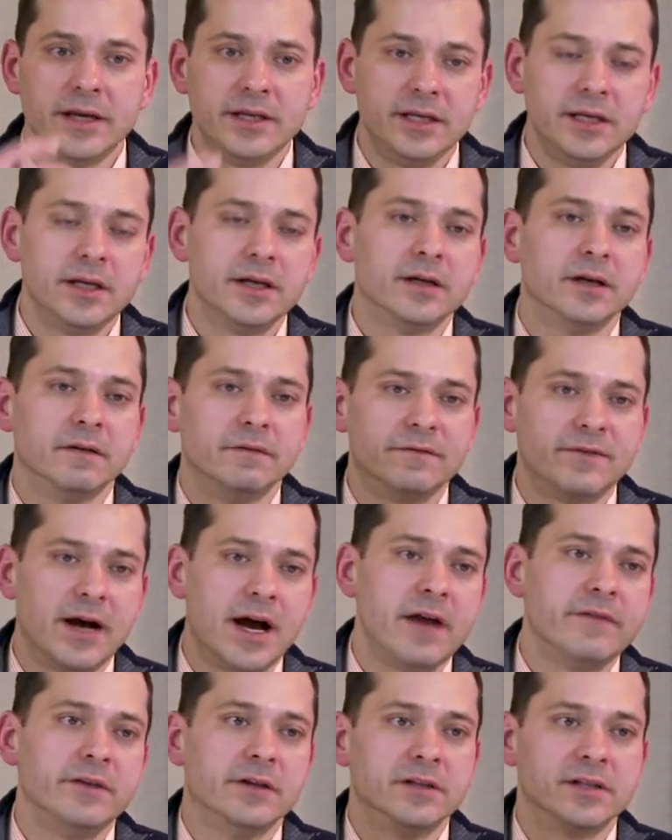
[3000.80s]
a year,
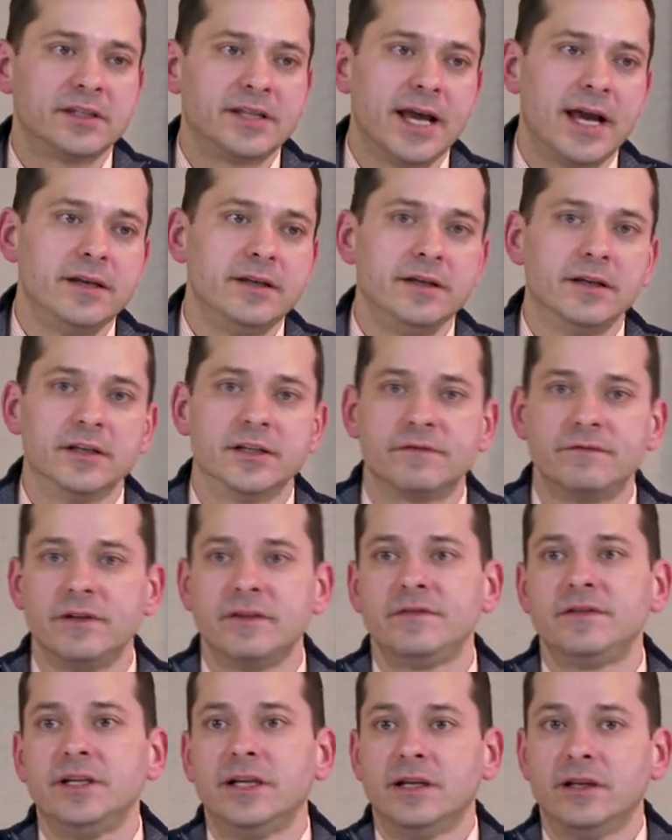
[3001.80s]
five years, 10 years,
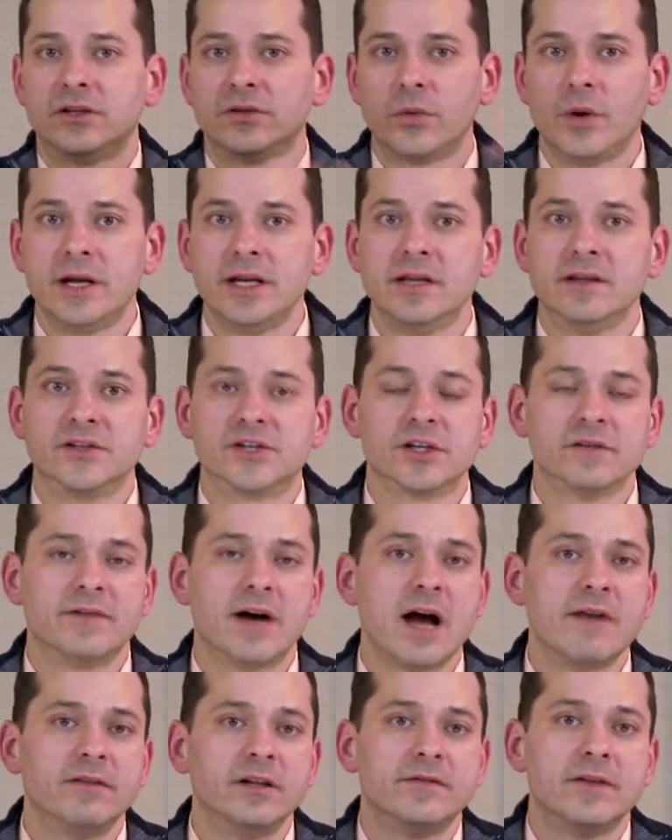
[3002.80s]
15, 20, the
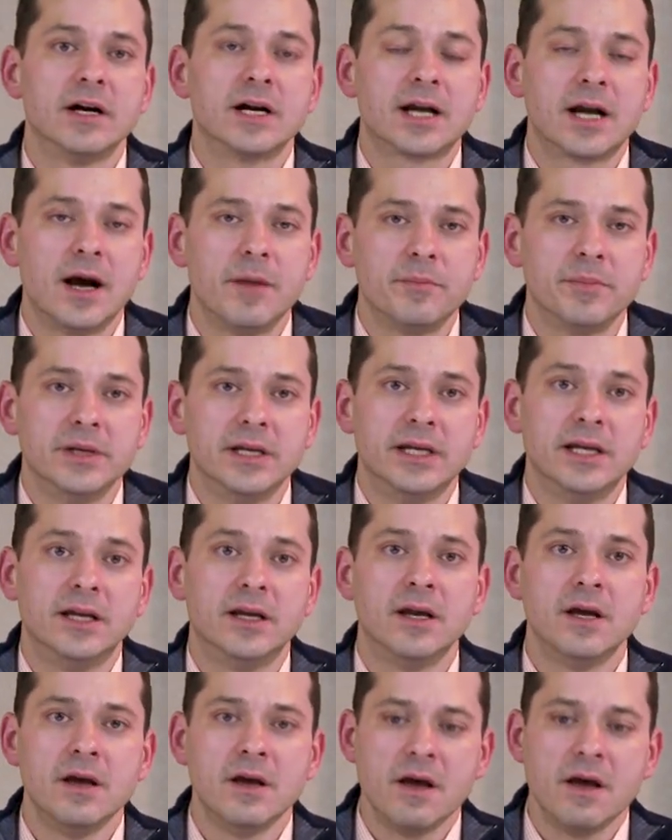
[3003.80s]
survival of our company,